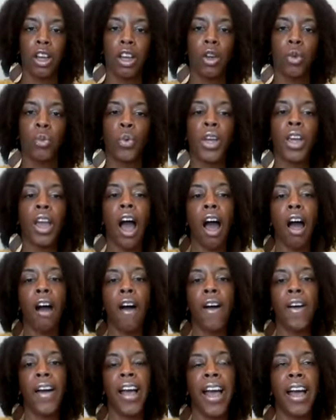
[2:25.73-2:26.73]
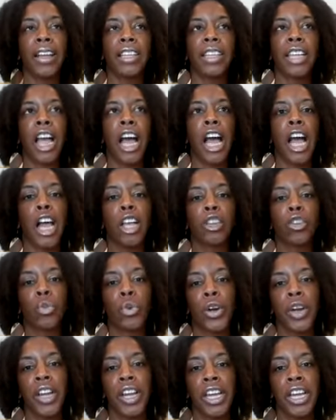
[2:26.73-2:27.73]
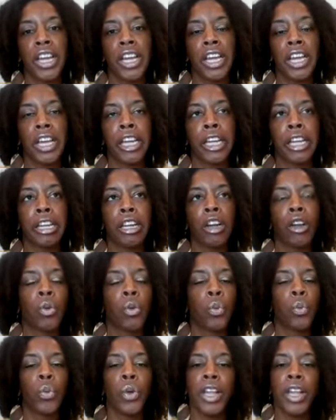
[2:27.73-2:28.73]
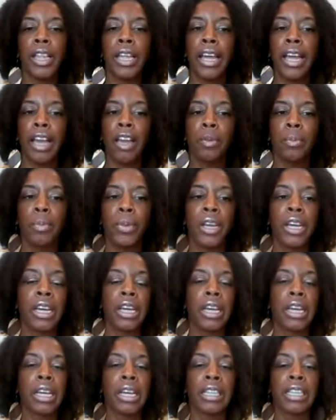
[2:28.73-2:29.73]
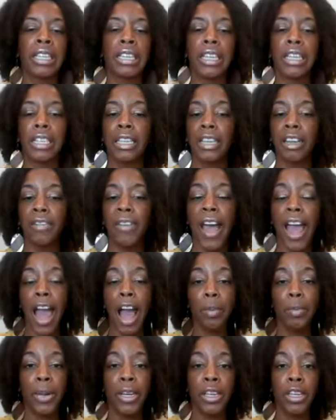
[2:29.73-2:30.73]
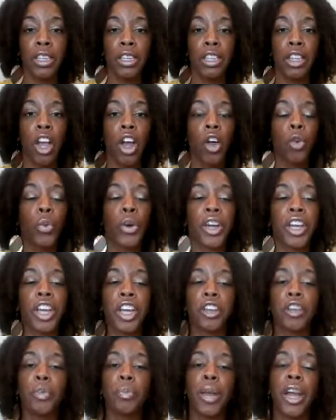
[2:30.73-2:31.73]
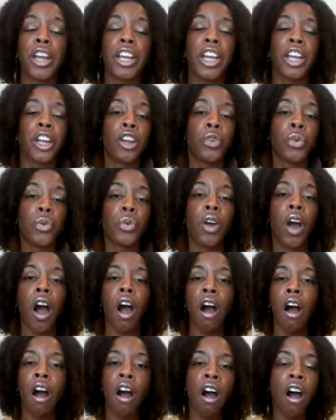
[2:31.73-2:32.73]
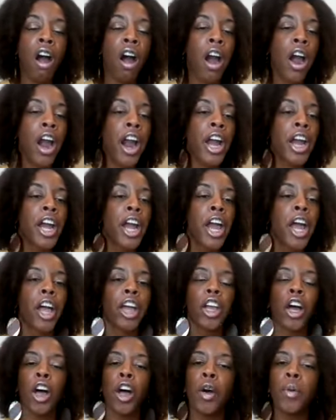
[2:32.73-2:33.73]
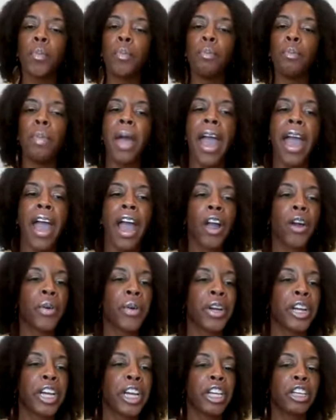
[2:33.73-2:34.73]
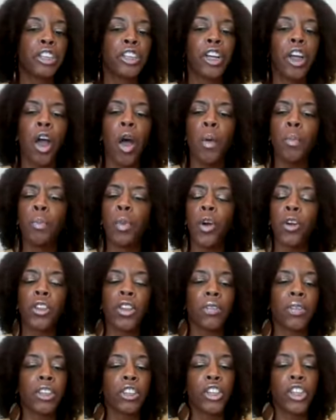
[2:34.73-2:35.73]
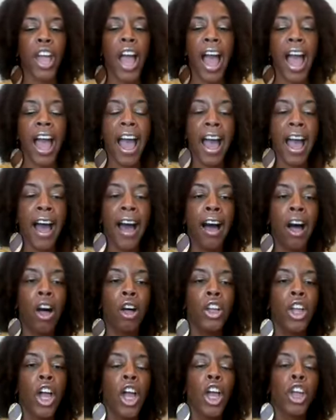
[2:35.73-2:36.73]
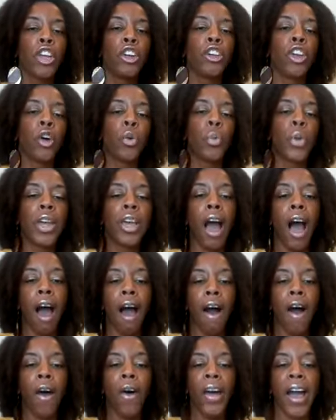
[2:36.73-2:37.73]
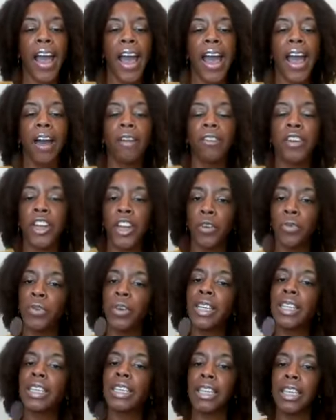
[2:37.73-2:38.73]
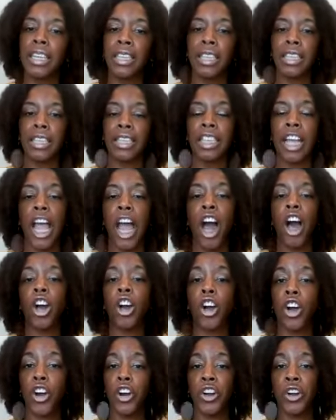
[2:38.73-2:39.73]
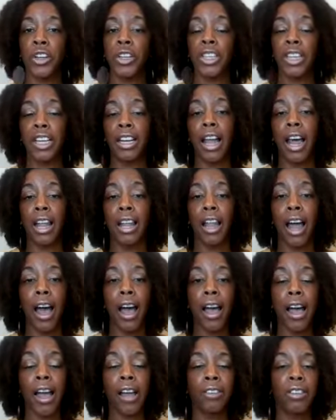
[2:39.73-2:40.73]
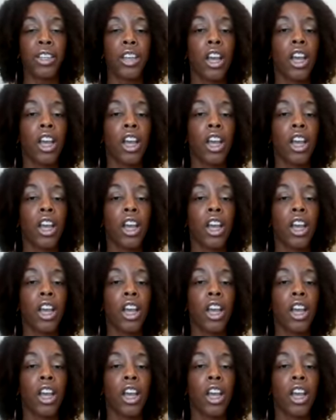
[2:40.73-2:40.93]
We all have times wherein, whether it be a season of happiness, wherein you may get a new car, marriage, birth of a child, we all have different seasons that occurs in our lives.